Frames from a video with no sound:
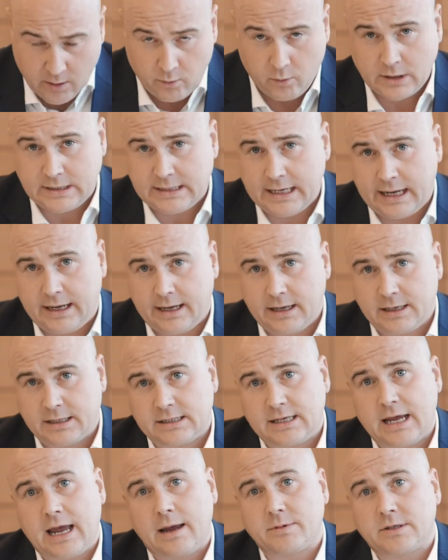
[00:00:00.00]
We're taking
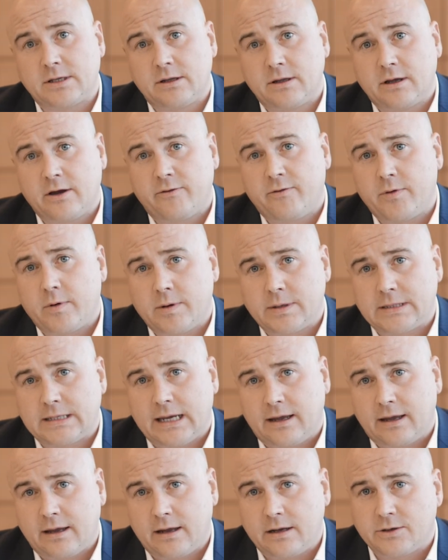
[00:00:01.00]
steps, and the government are
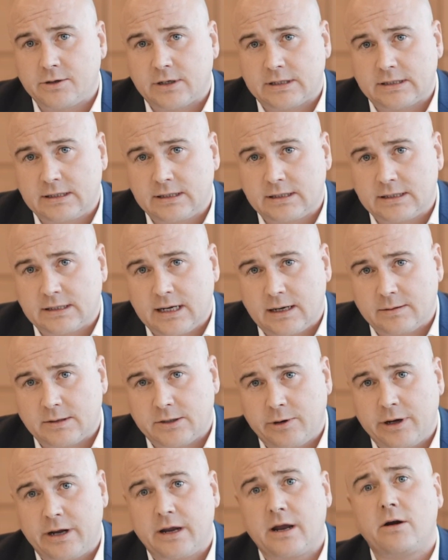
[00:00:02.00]
taking interesting steps to
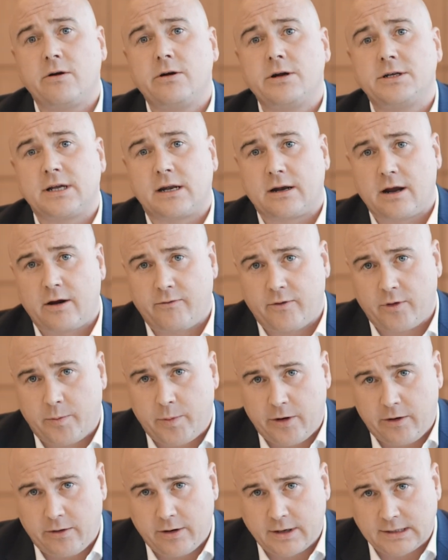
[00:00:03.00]
encourage that over a
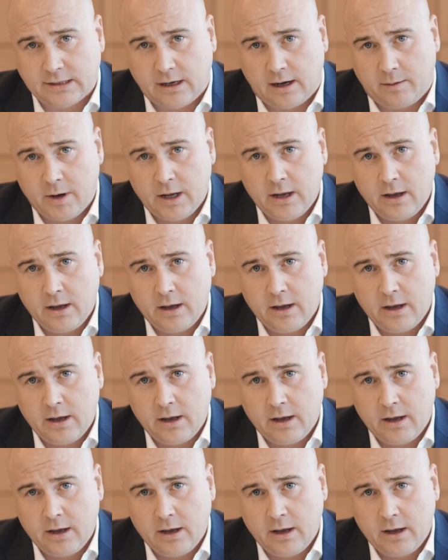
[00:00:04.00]
period of time.